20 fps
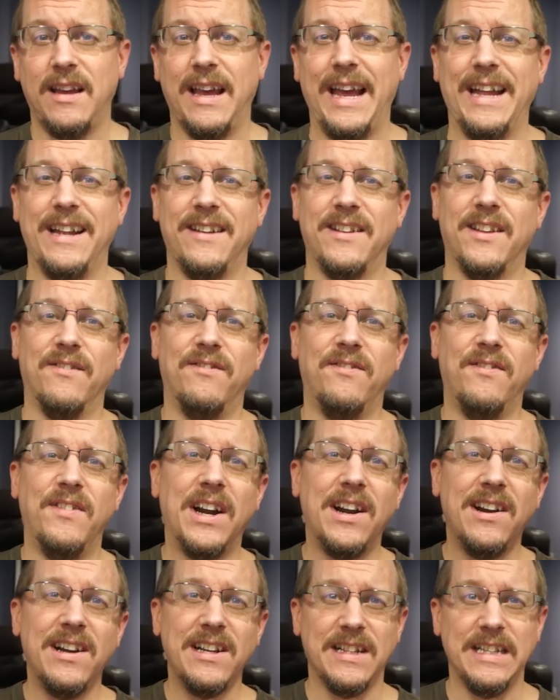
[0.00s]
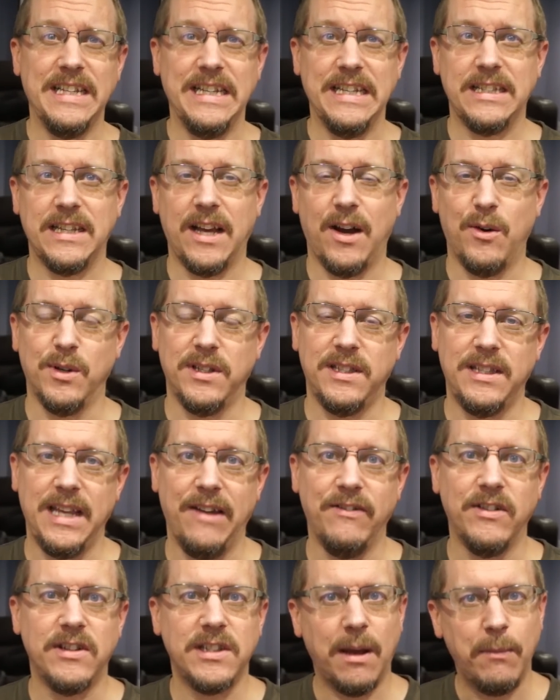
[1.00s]
At the very least, I was
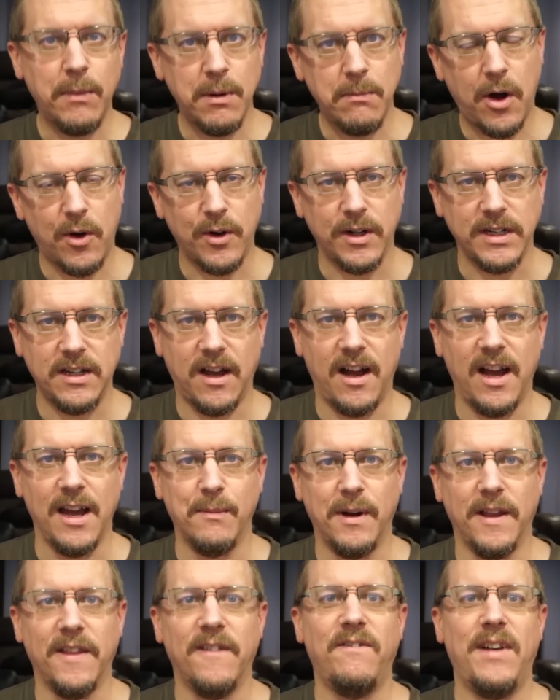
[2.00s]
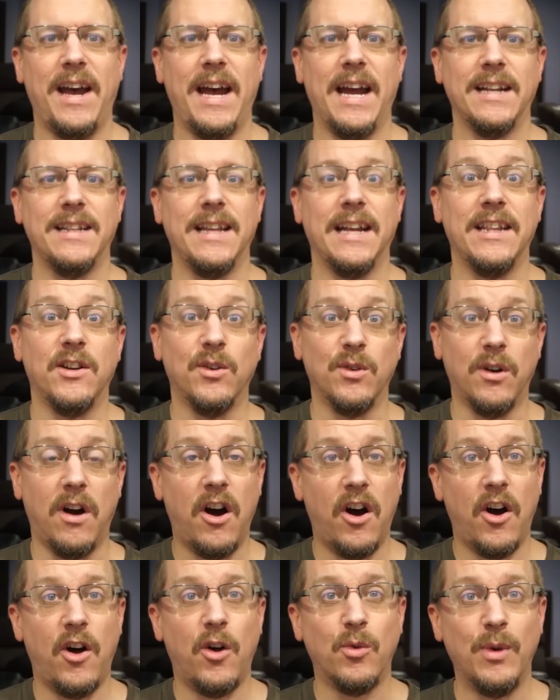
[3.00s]
saved some amount of time by the fact that there
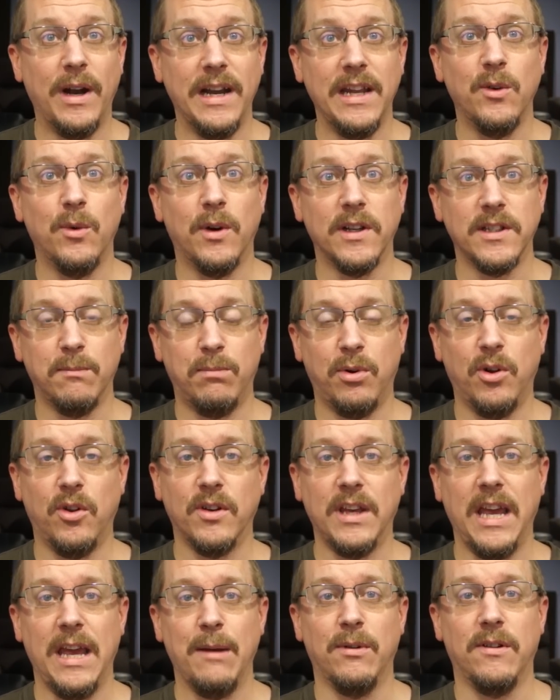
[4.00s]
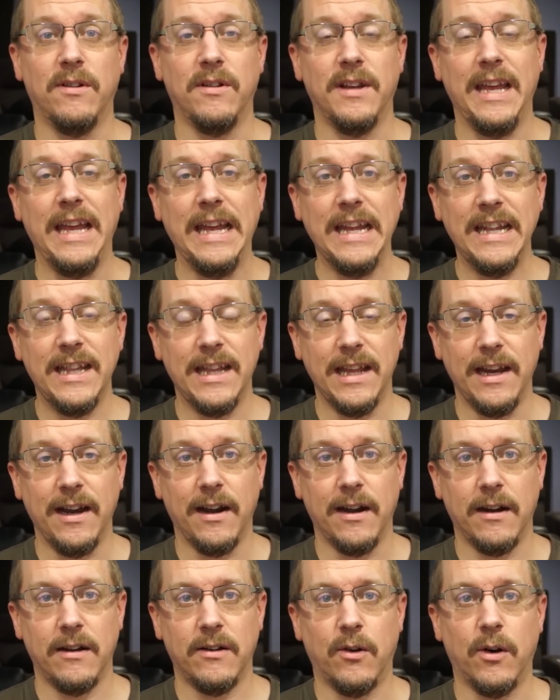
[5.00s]
already was a pull cable in
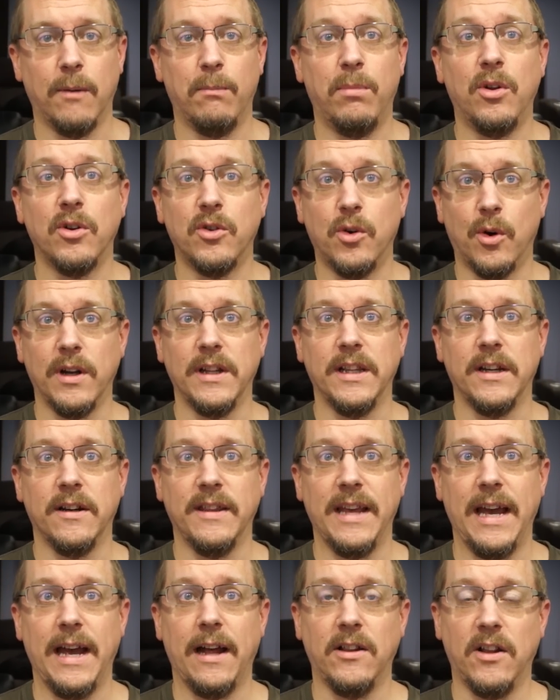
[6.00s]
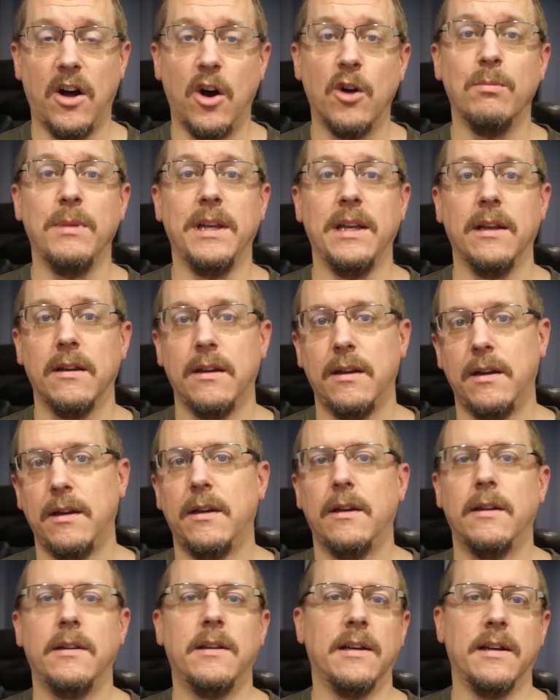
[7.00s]
there, or a pull cord in there, that allowed me
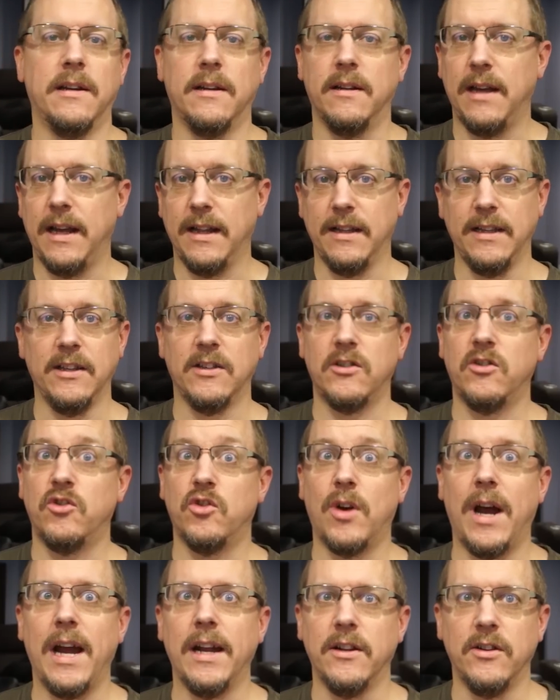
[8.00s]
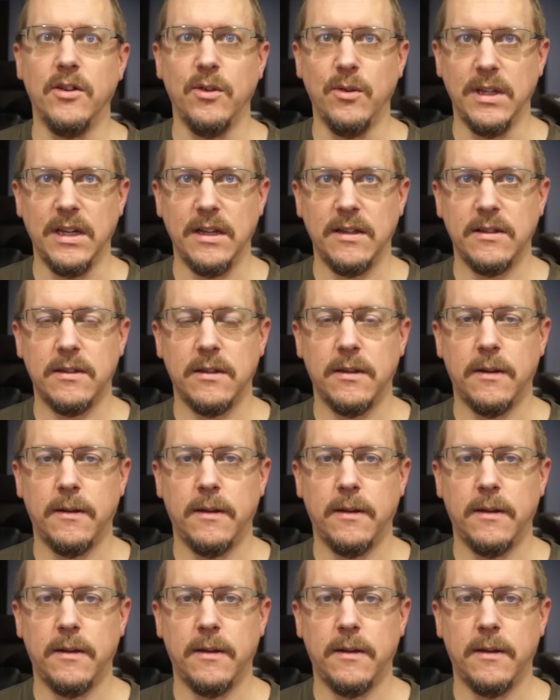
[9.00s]
to at least try to do this.